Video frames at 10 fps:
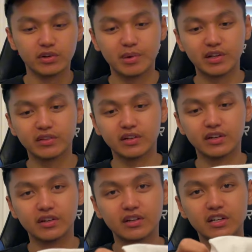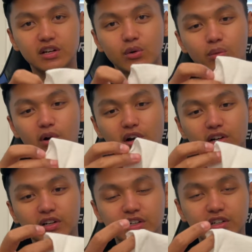about the raw
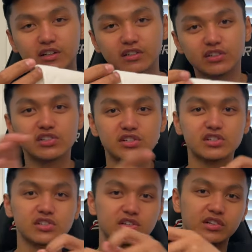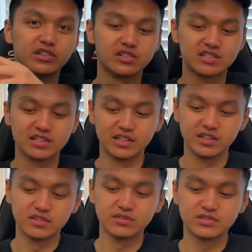cut on the on the
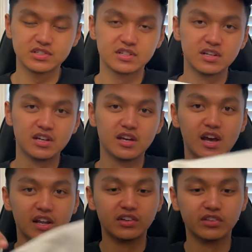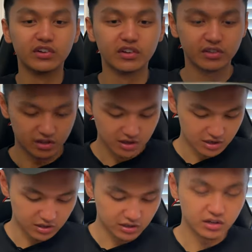sleeves and then the
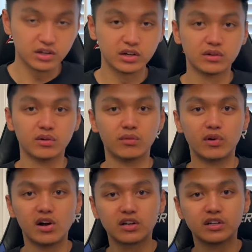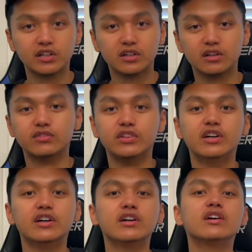raw cut of the
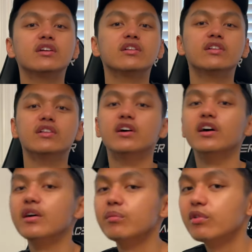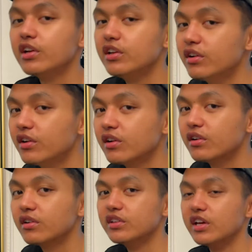the hem right here.
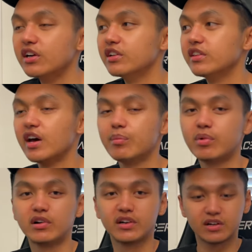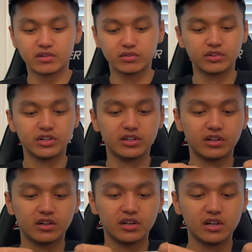They cut that part out over
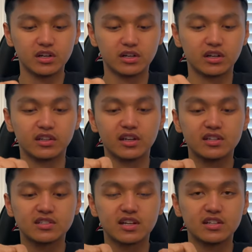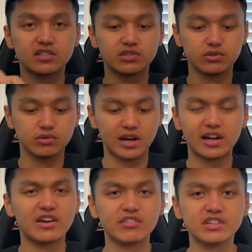here. Got that size two. I
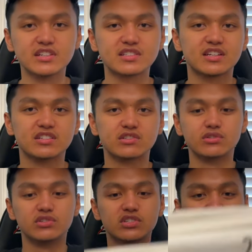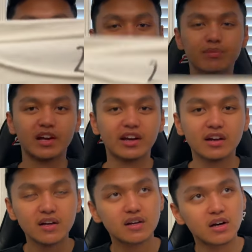got everything size two just because I'm like
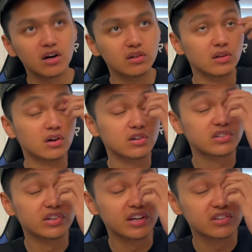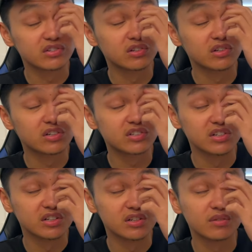a large and extra large
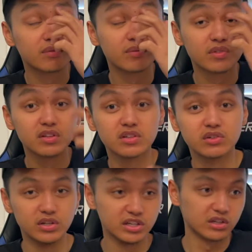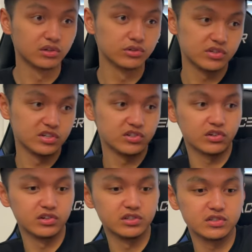and Uniqlo
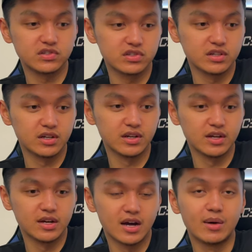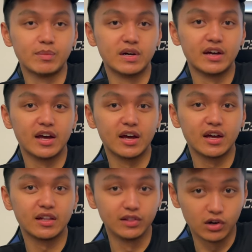t-shirts. I'm a
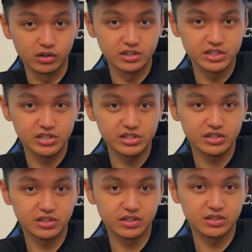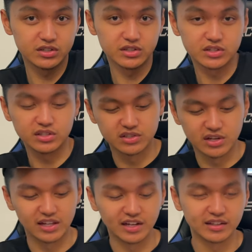large because
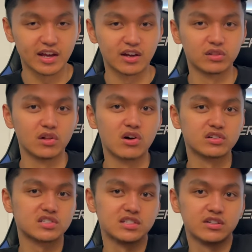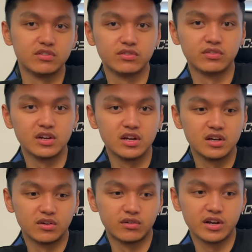I like that long sleeve
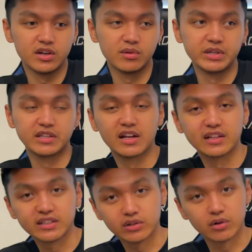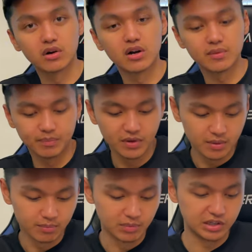right here, but I like the crop.
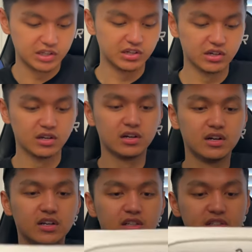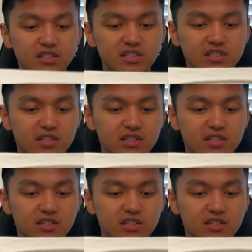But here, this is